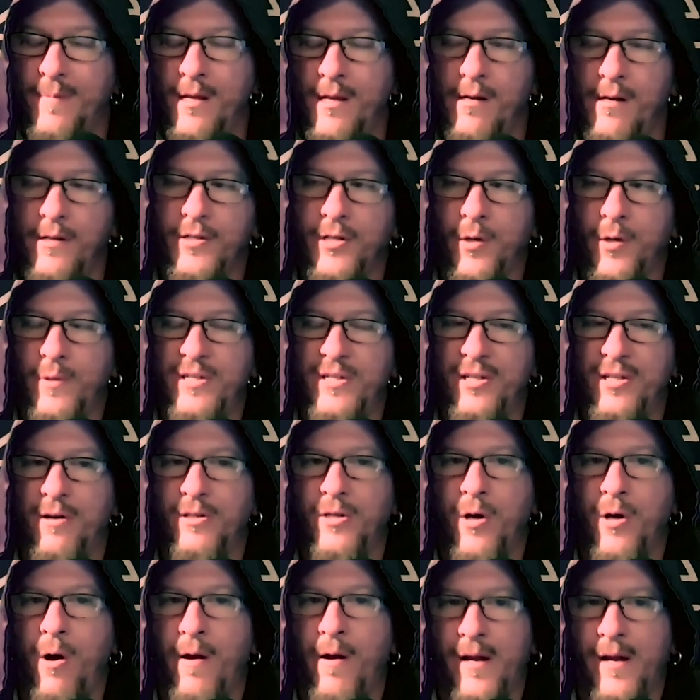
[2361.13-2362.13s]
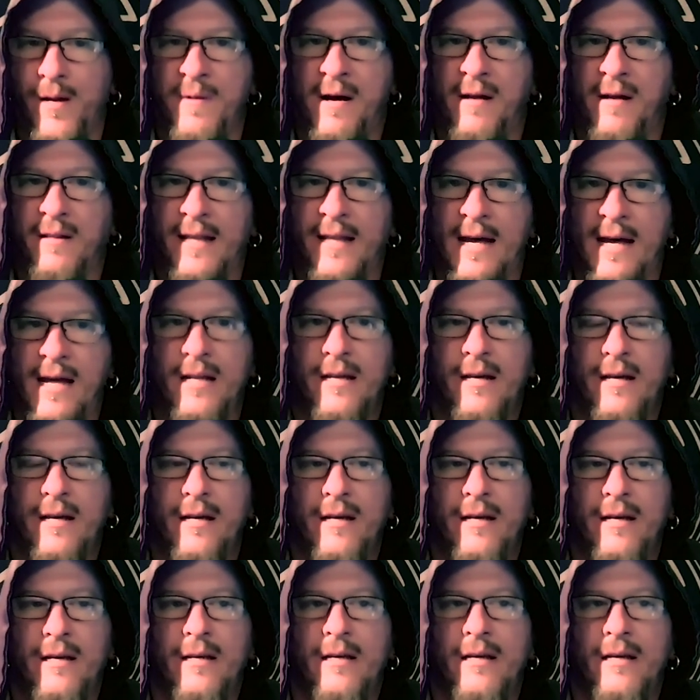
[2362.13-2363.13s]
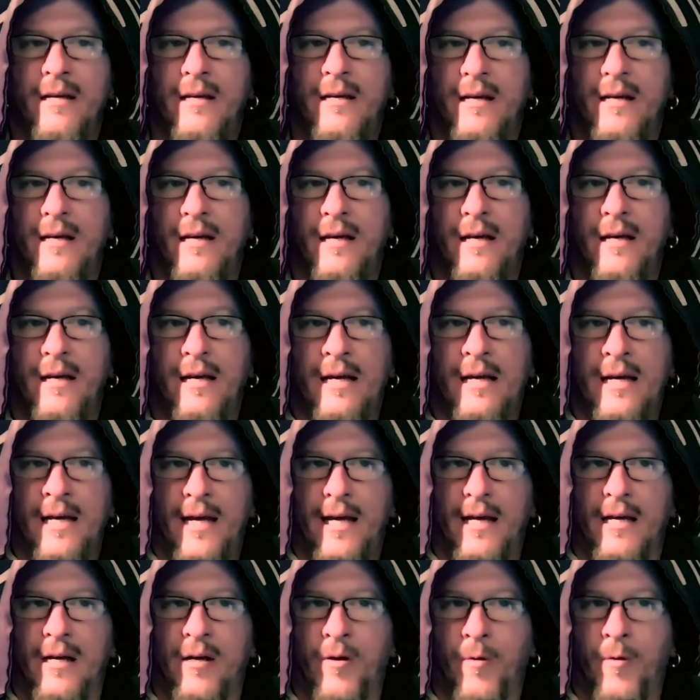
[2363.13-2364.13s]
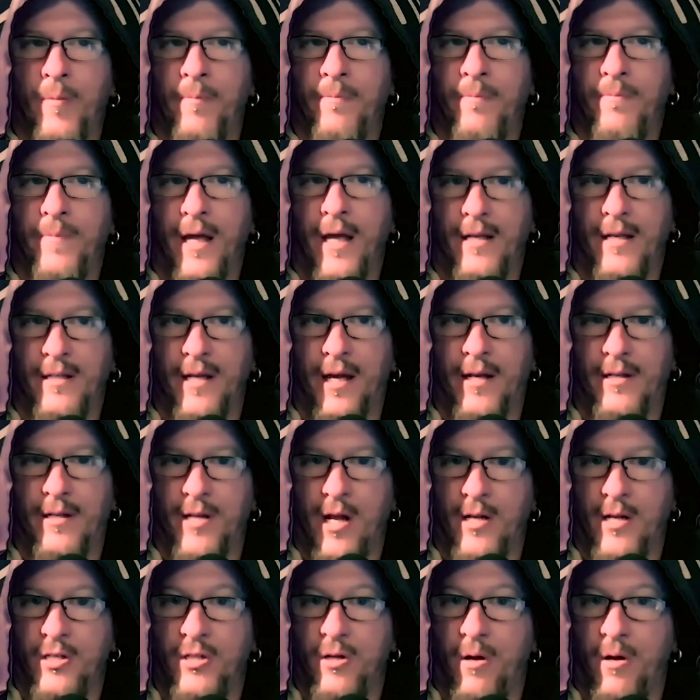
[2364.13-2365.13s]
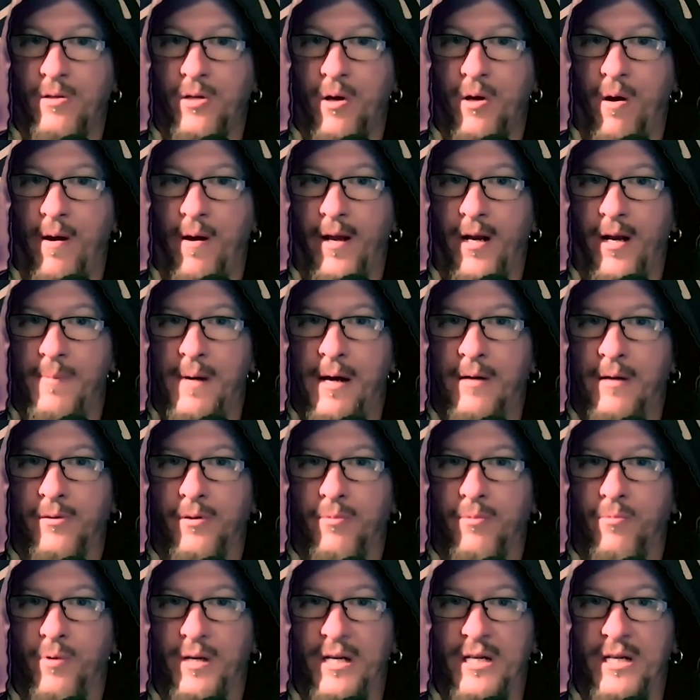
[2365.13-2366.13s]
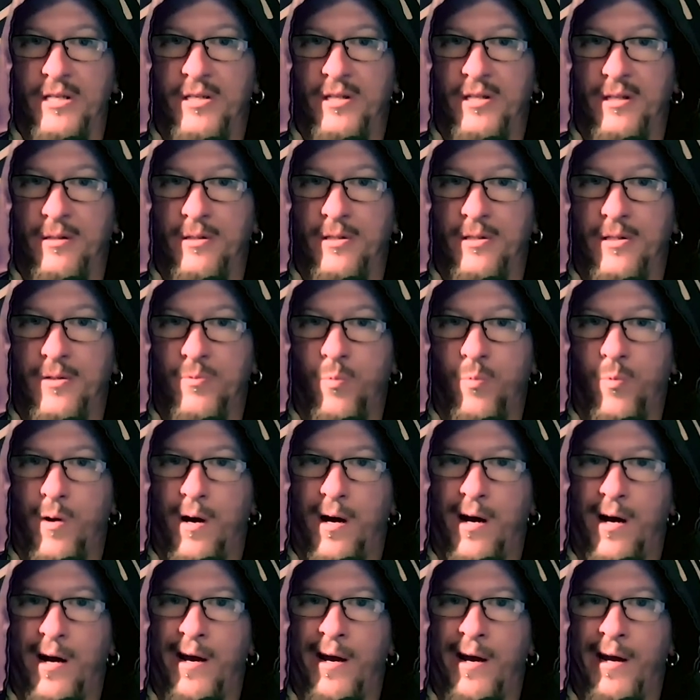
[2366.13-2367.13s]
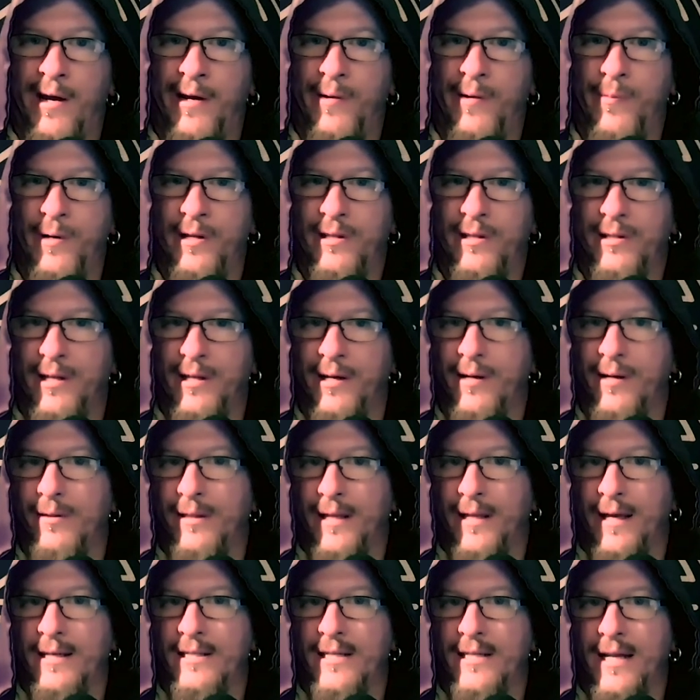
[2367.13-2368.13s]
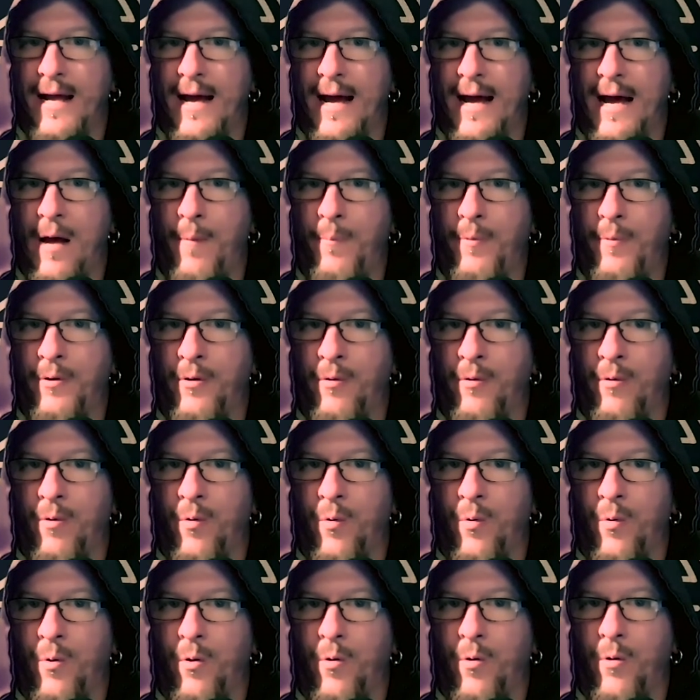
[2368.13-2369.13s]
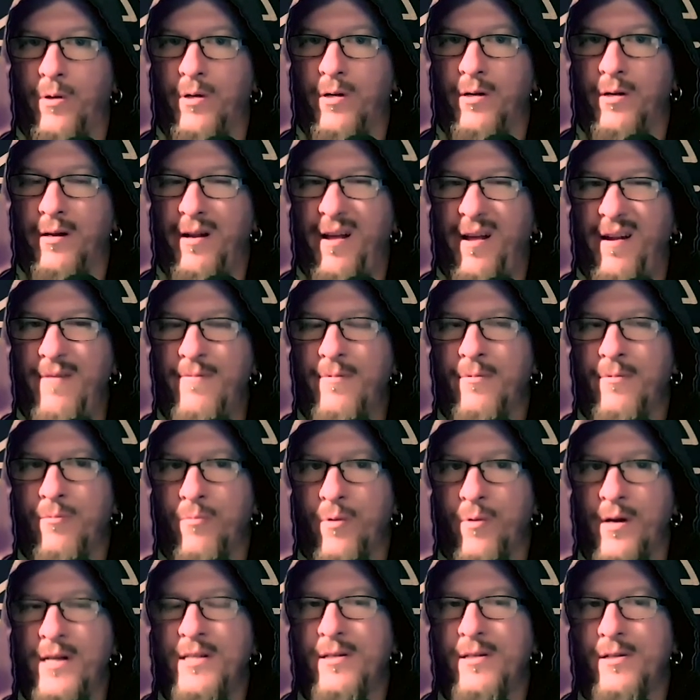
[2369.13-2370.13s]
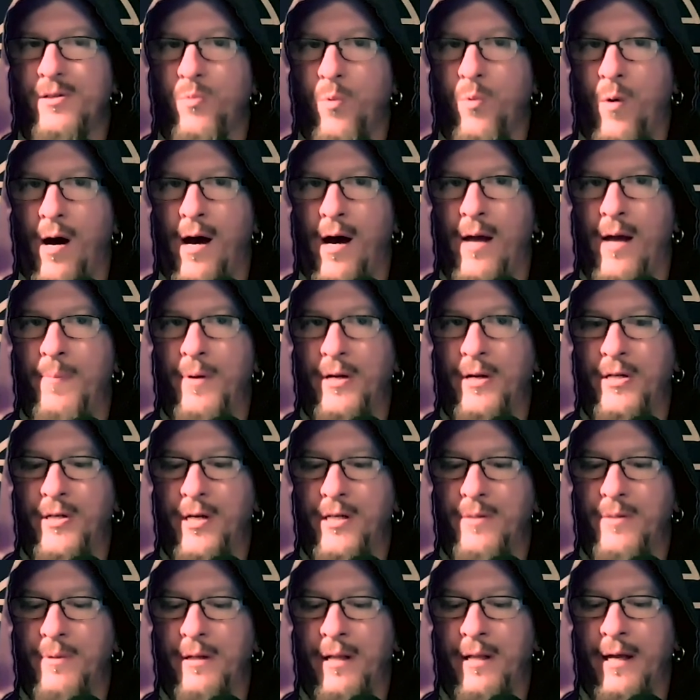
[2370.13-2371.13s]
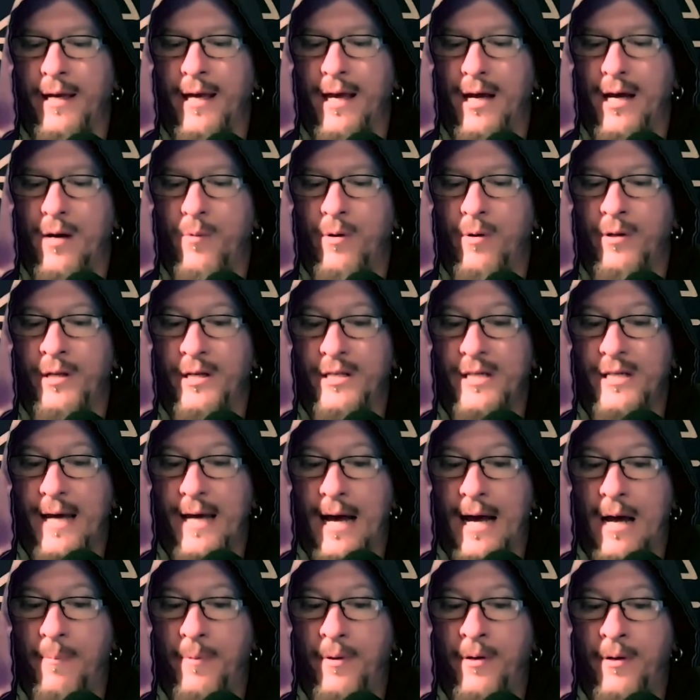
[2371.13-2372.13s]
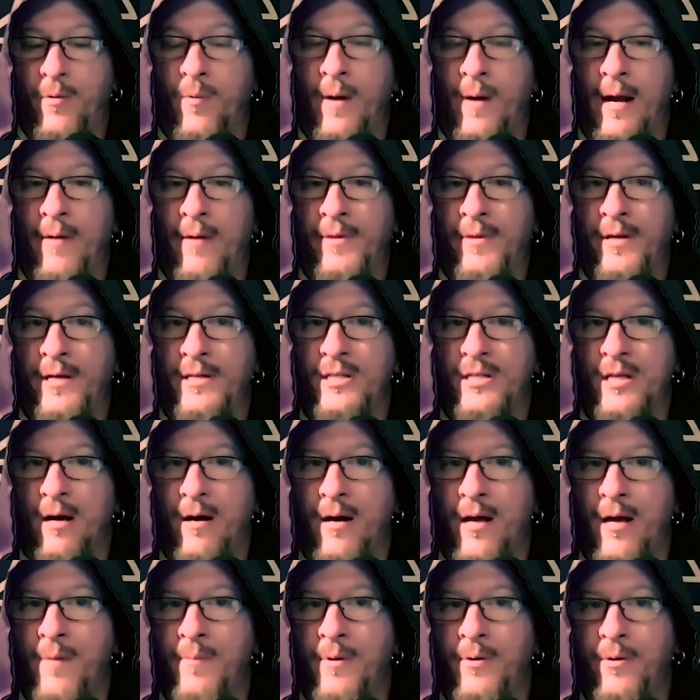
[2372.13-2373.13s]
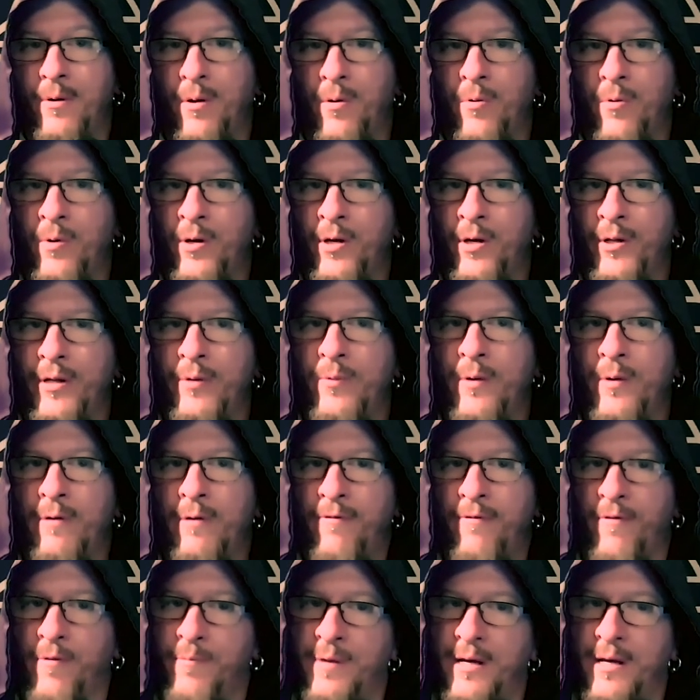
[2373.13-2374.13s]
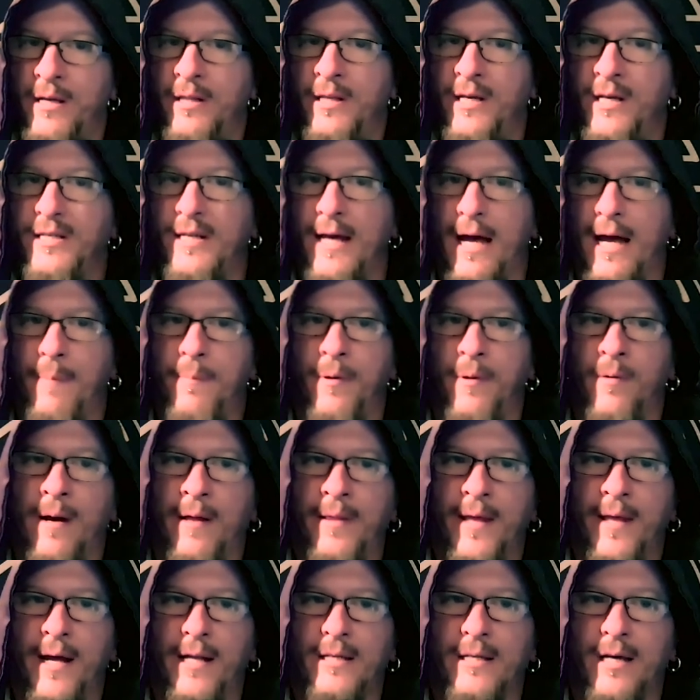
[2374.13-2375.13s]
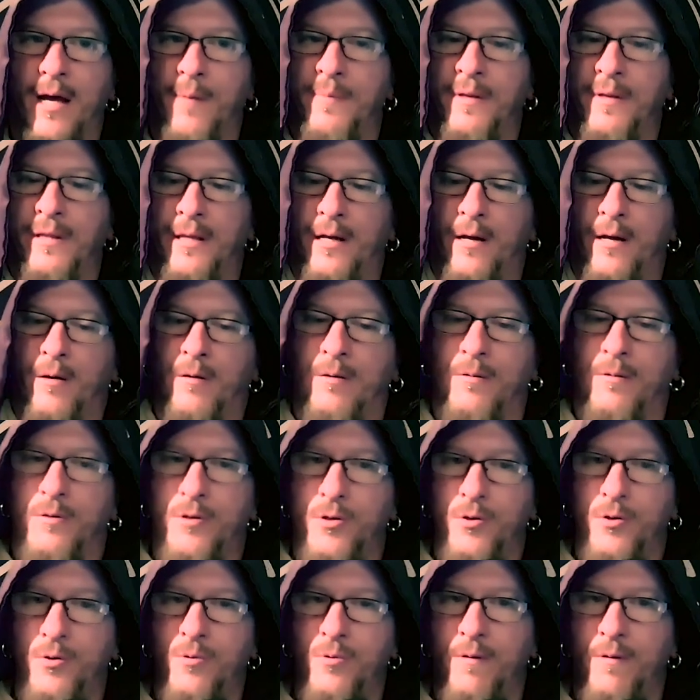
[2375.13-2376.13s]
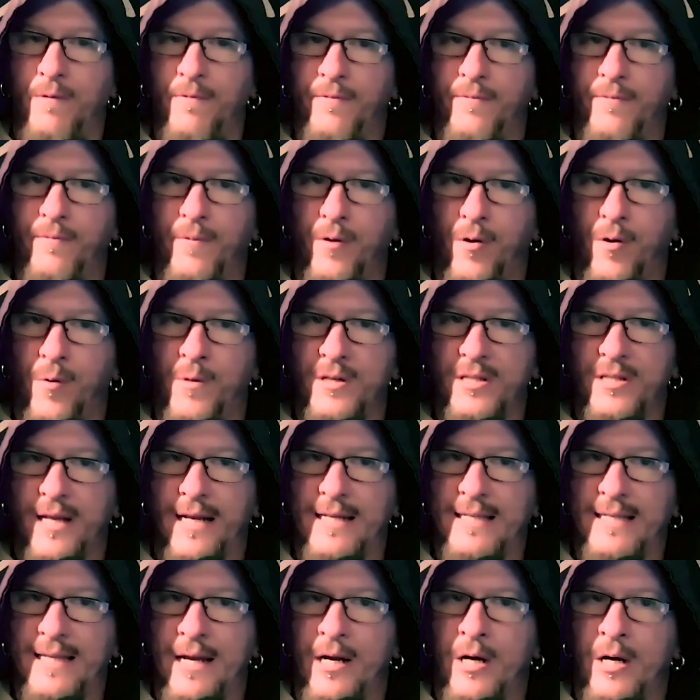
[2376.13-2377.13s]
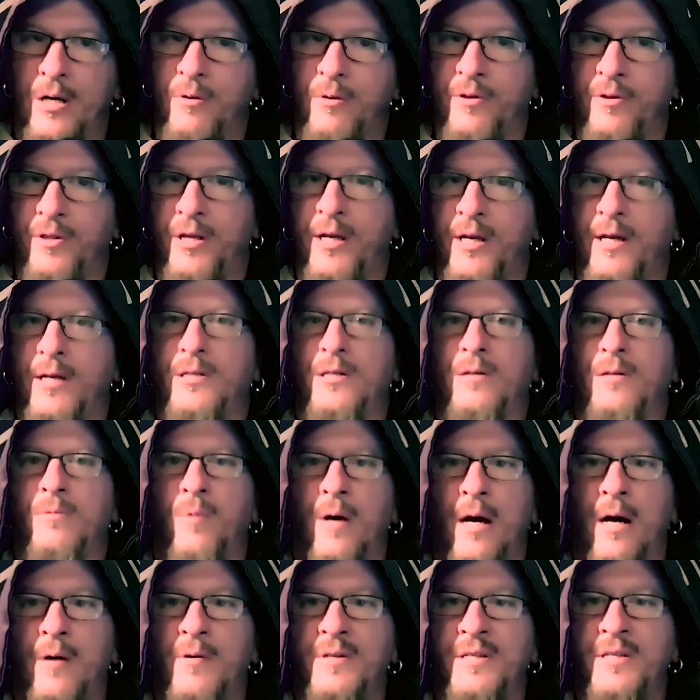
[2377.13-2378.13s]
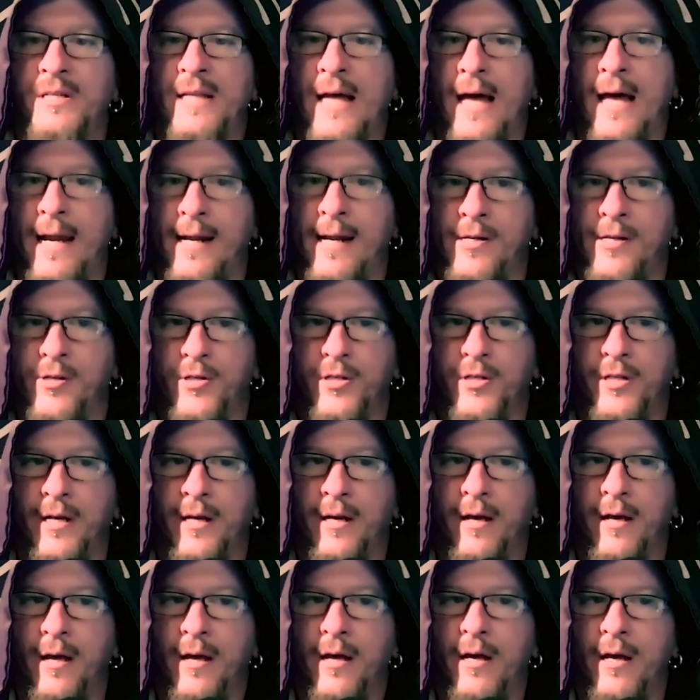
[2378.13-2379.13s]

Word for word: And so we start talking about that. Um, and, and, and start talking about the reasons why we think things had happened, or, or, or not even reasons why, but just being like, yeah, well, this happened around this time. And, oh, really? Well, for me, this happened around that time. And they are two of almost identical things. And wow, isn't that interesting?